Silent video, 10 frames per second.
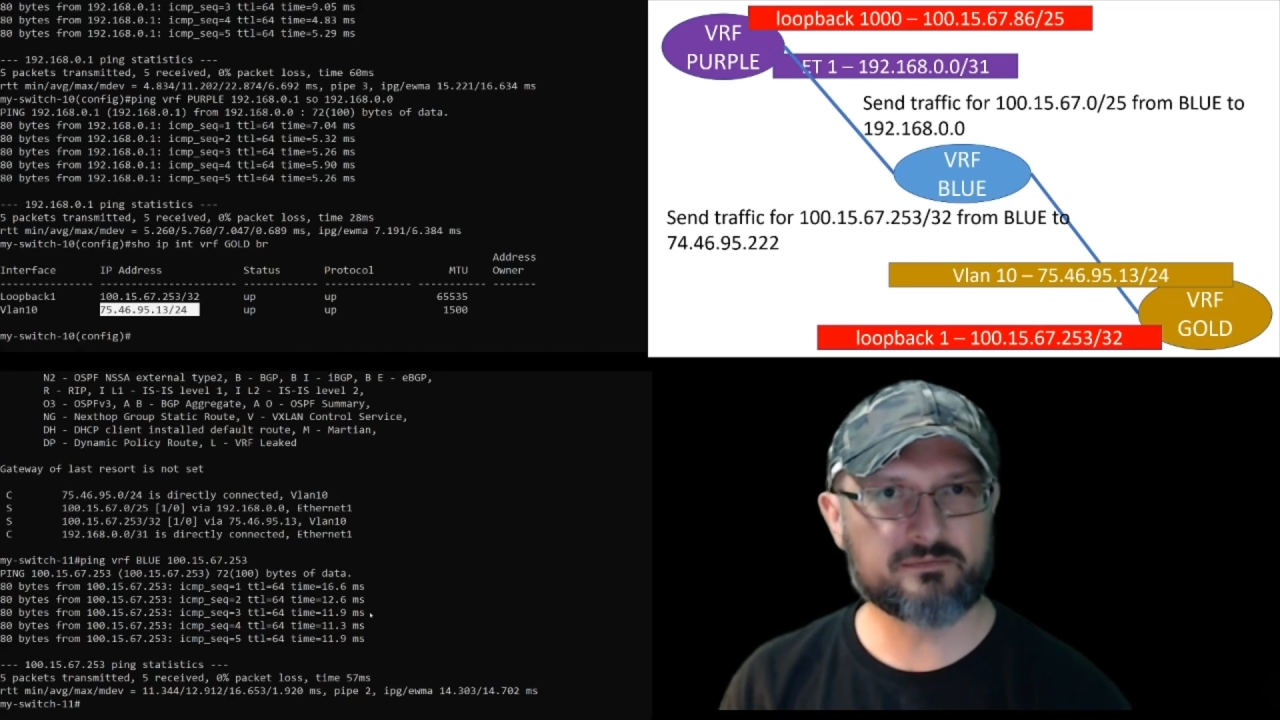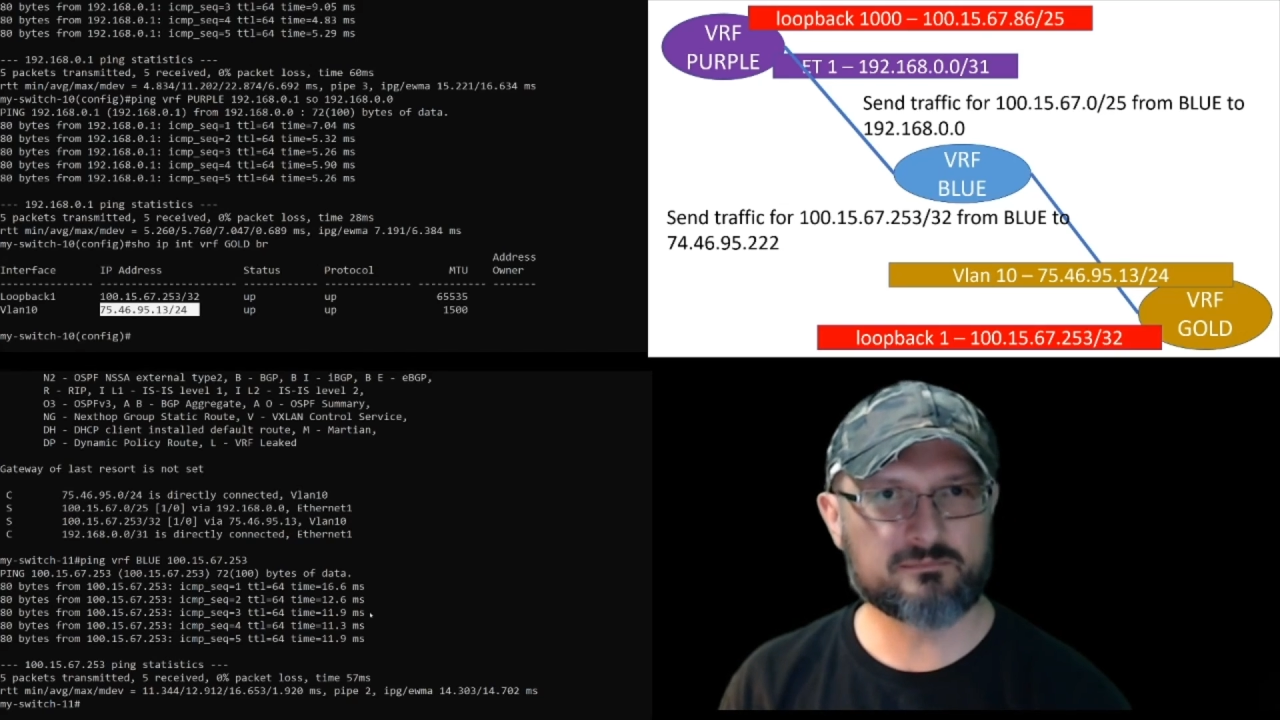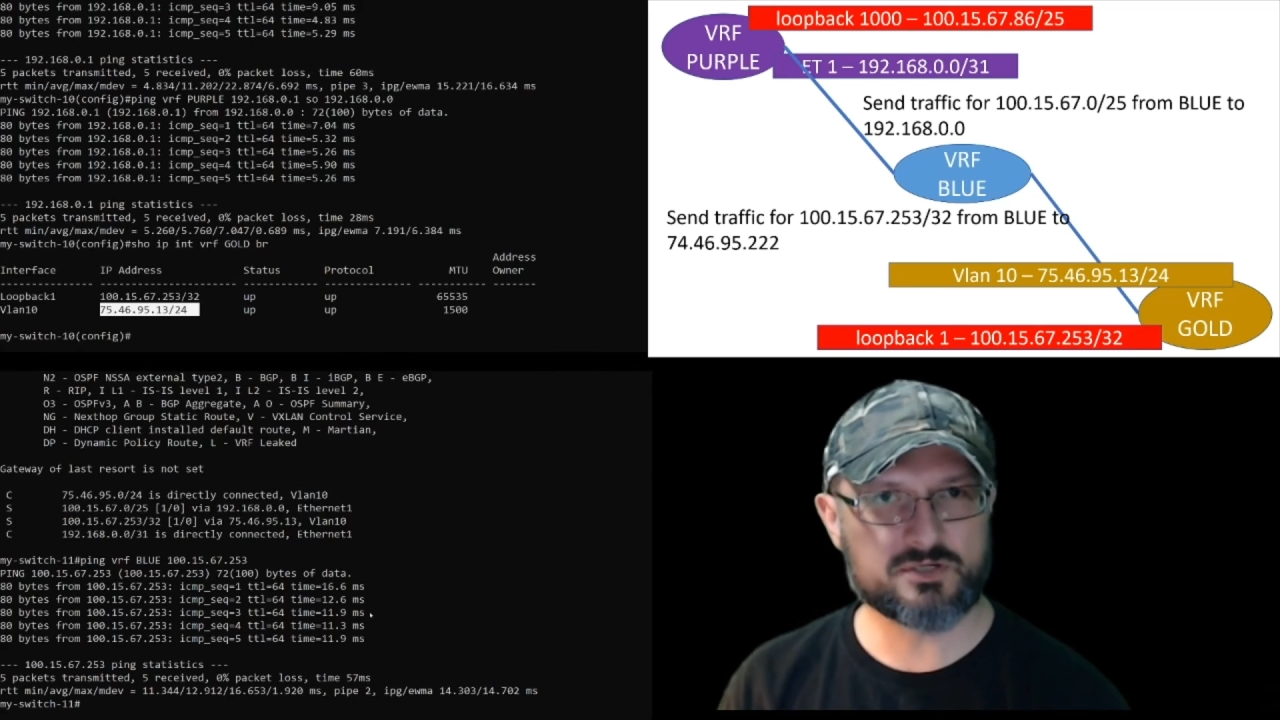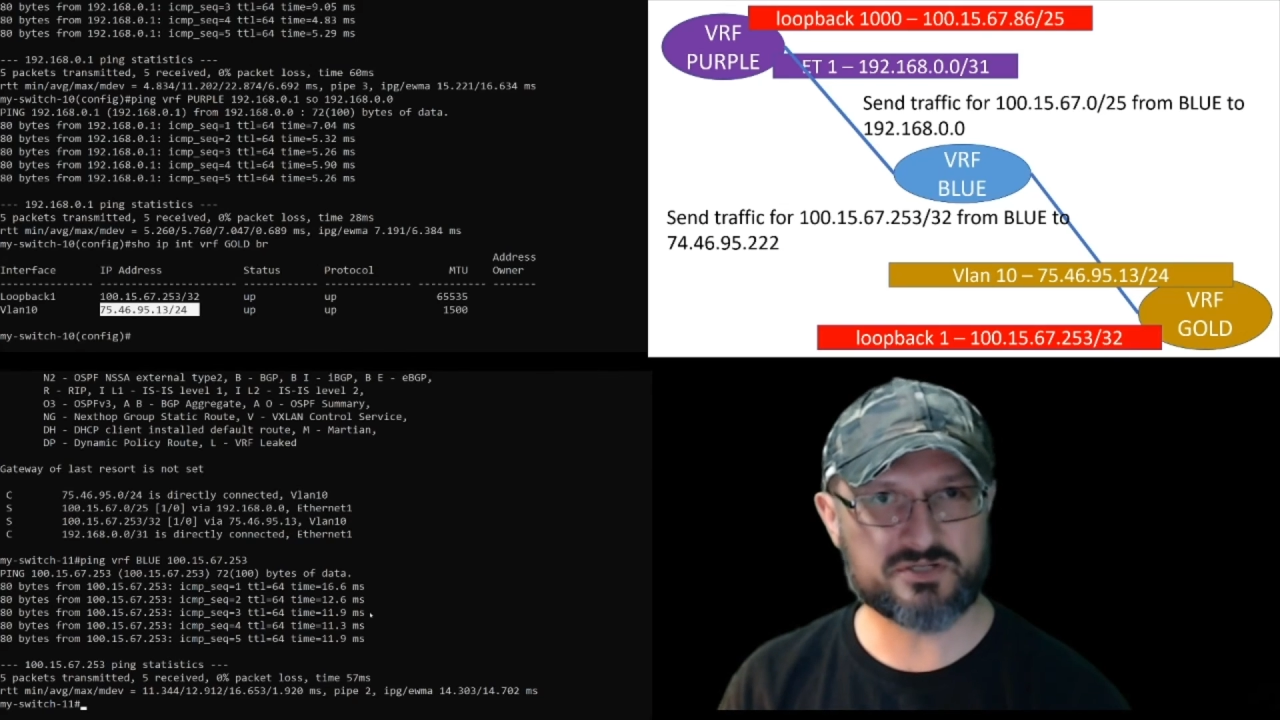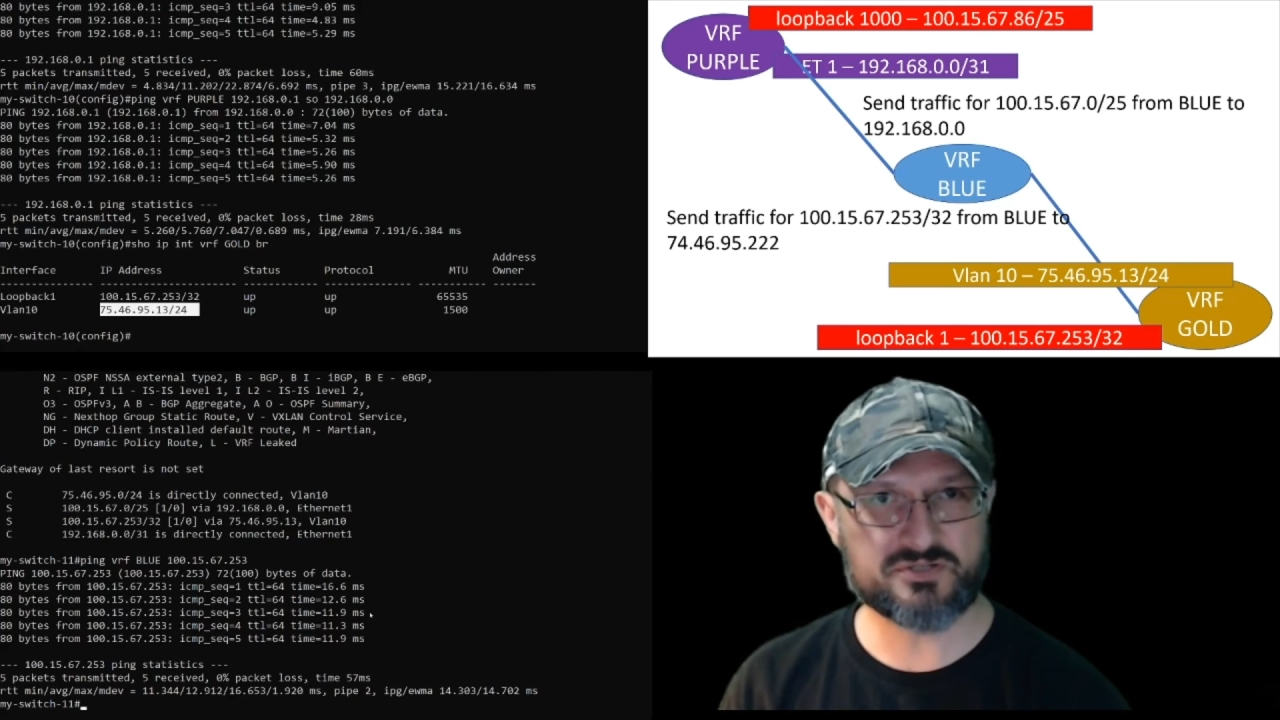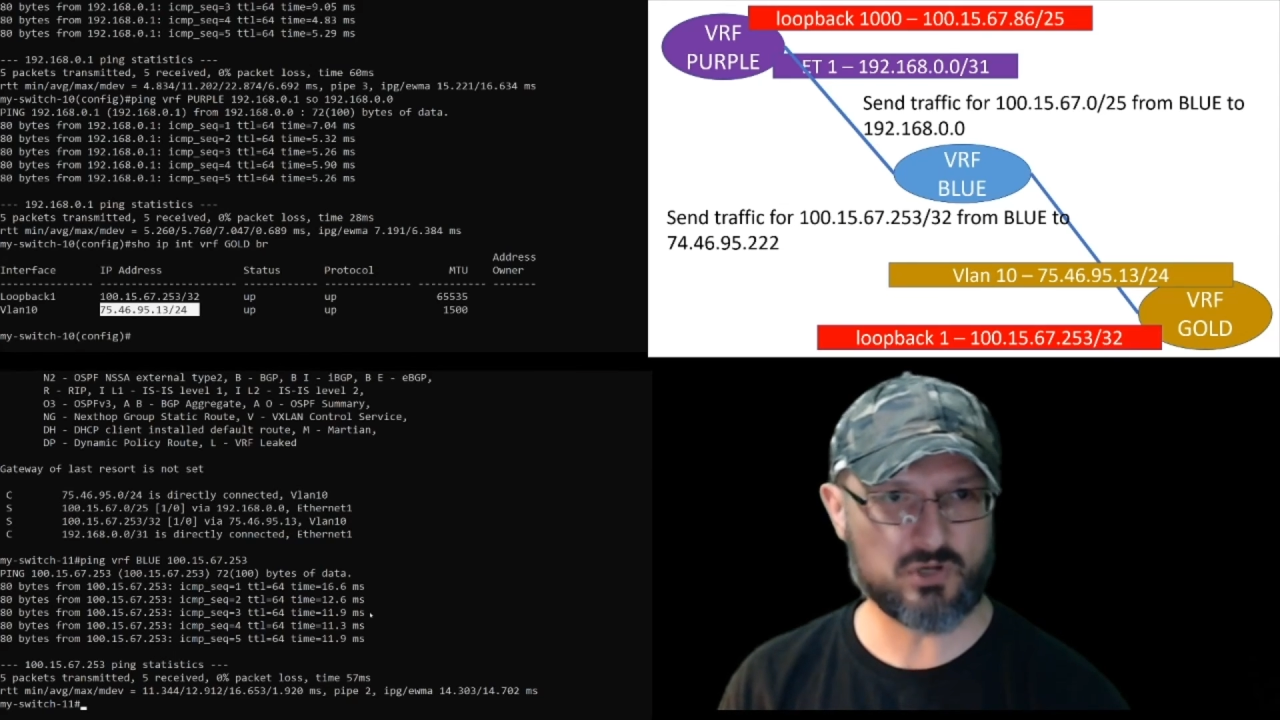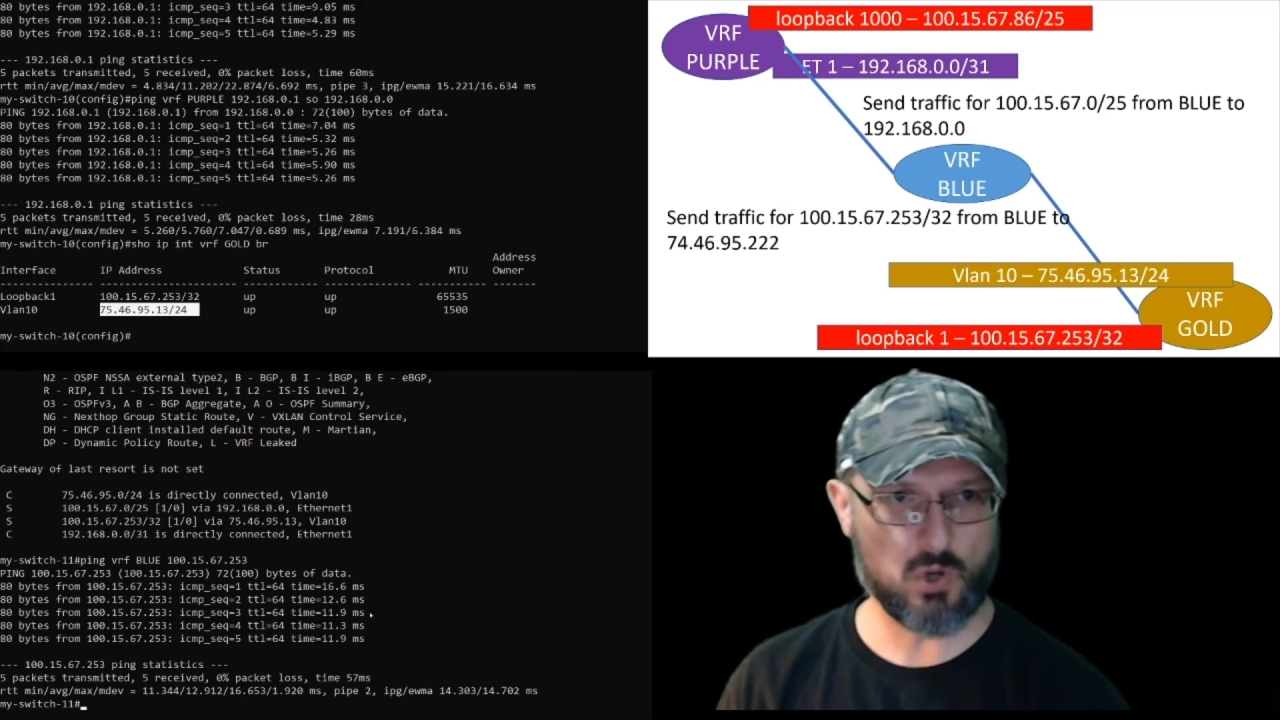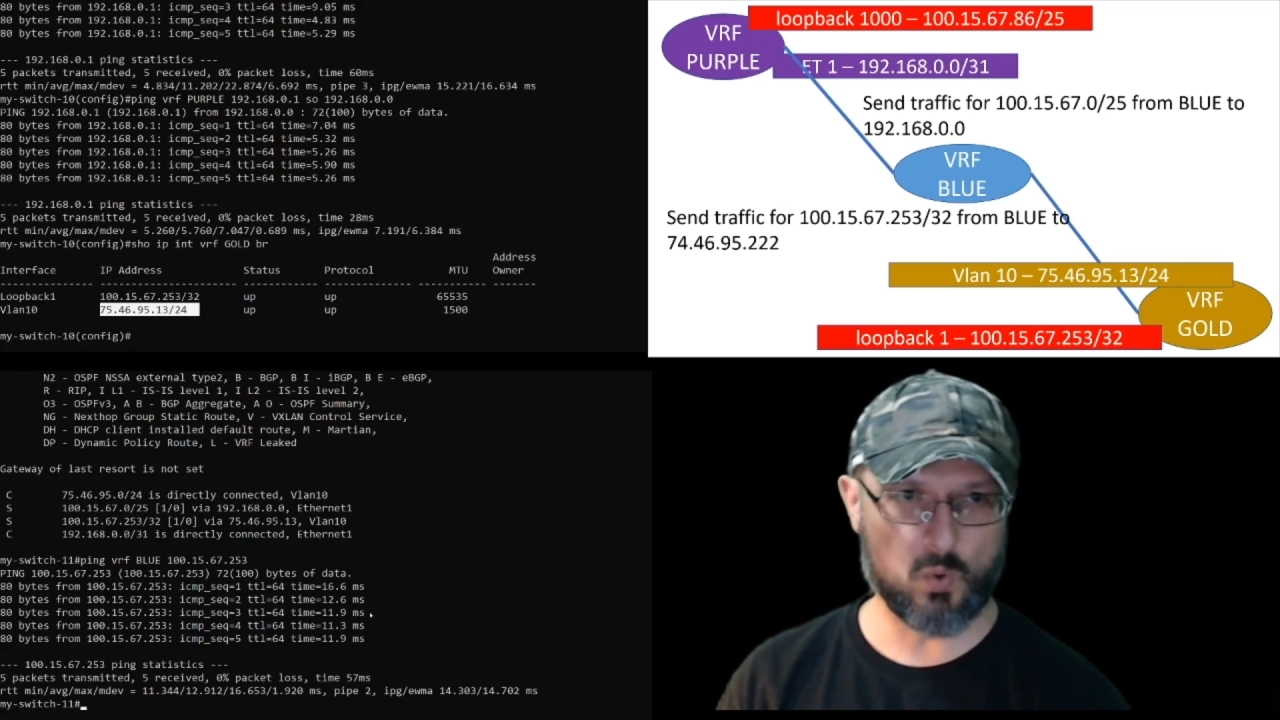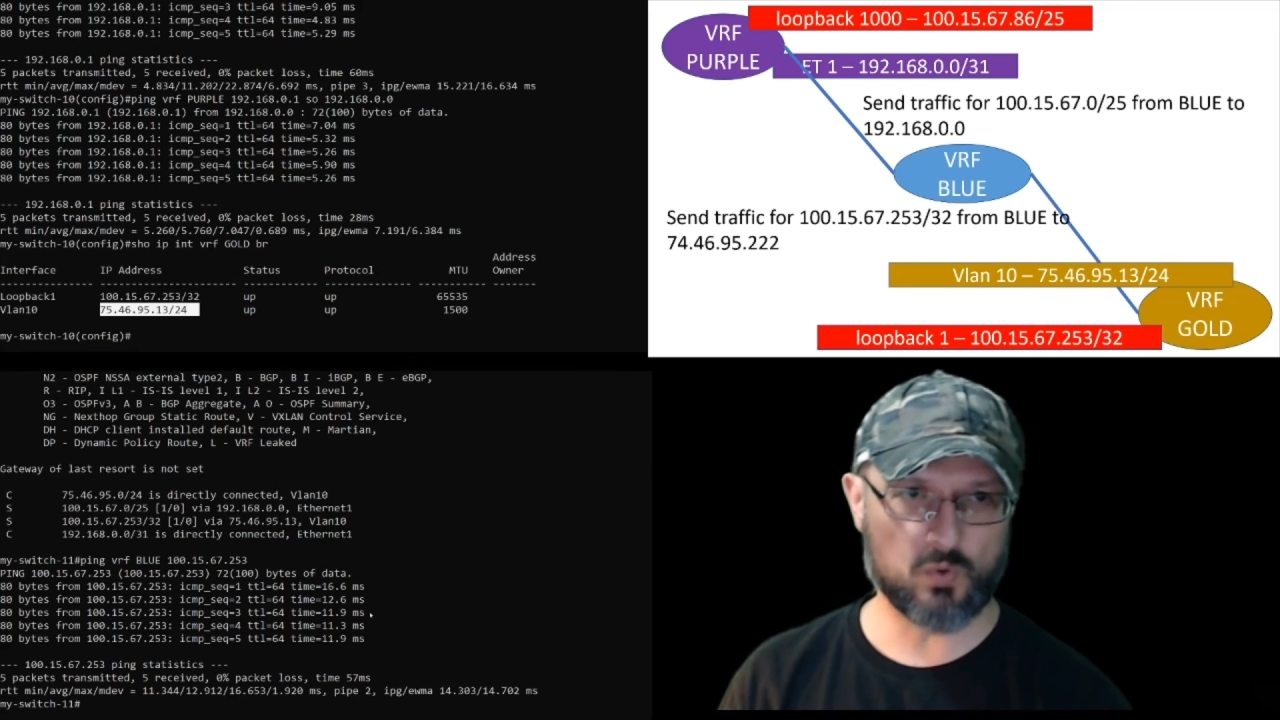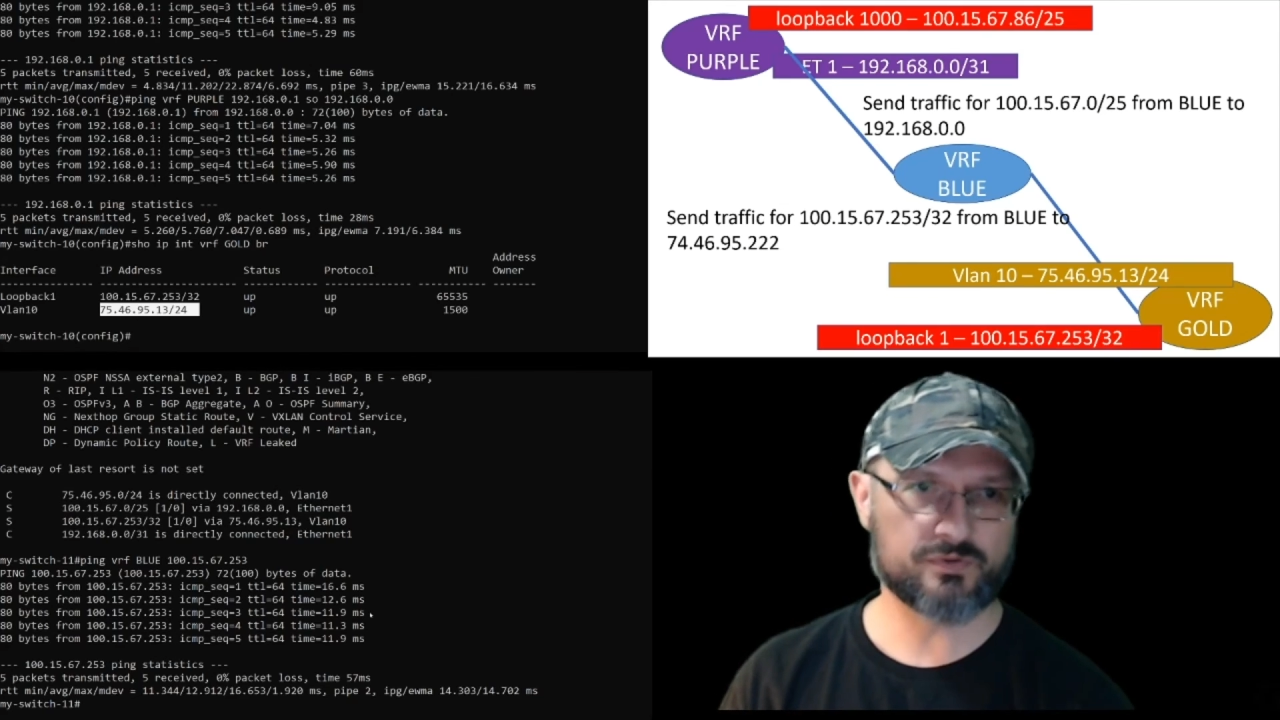which is
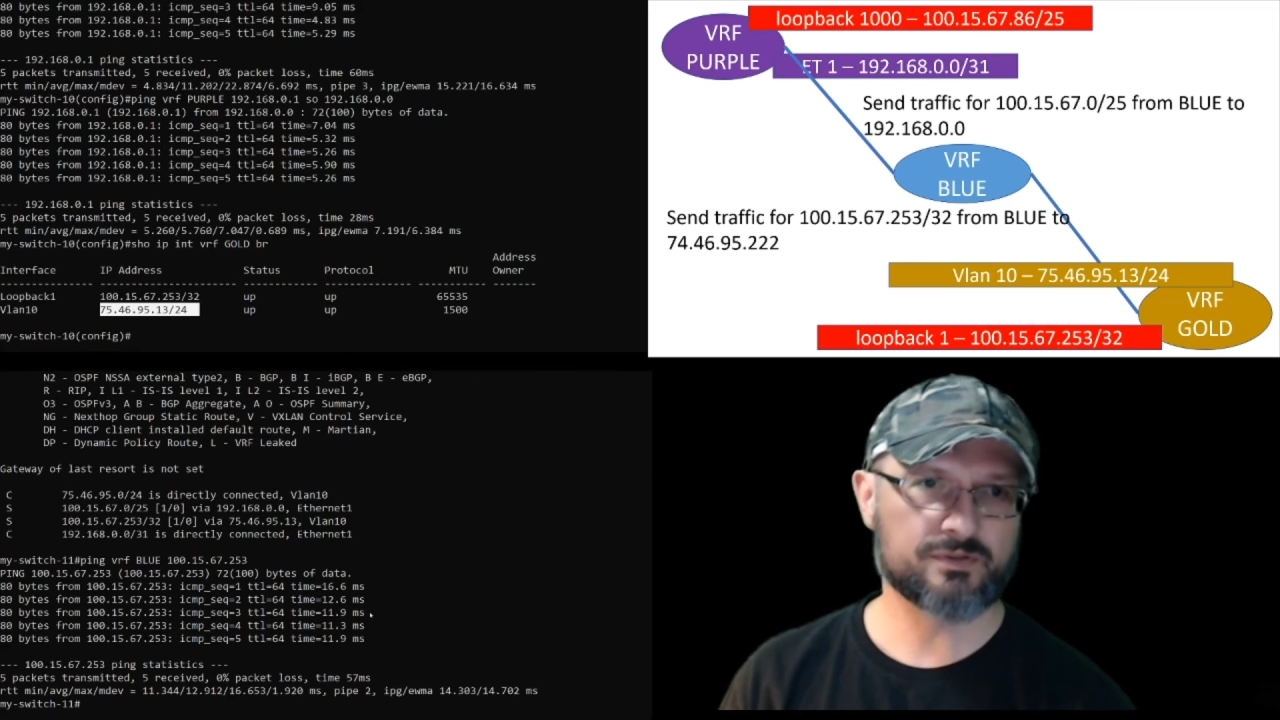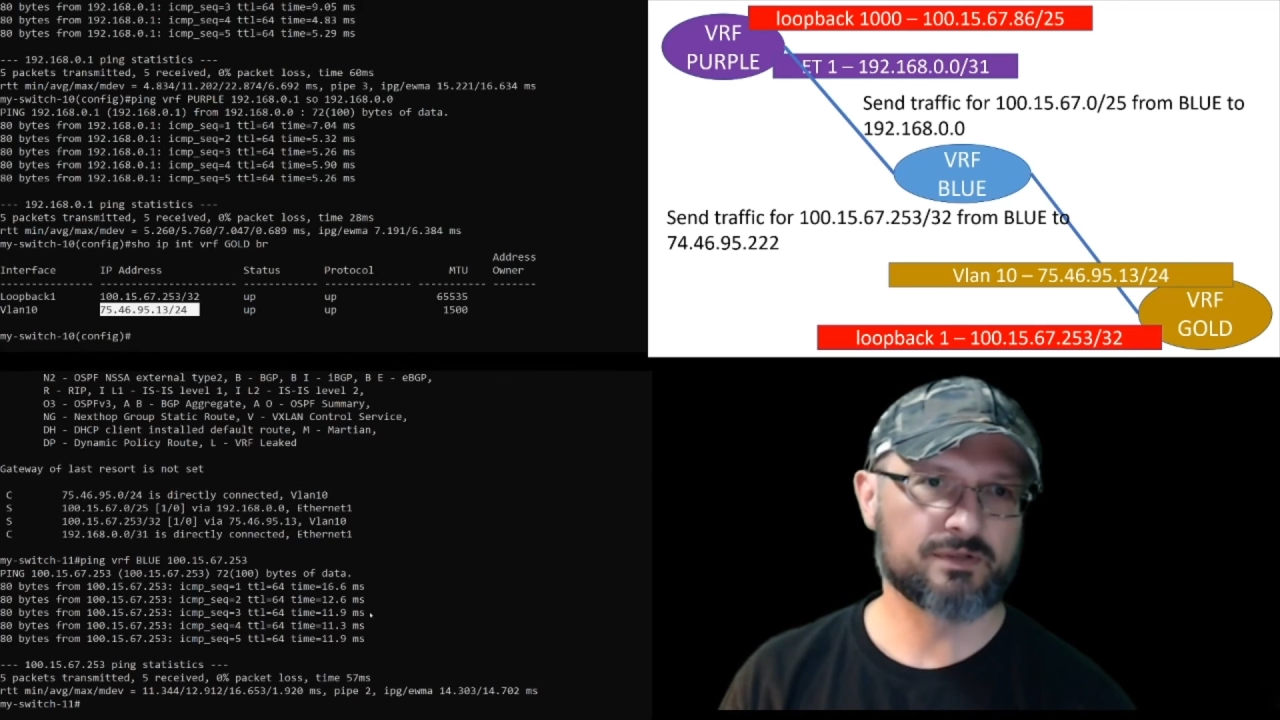gold.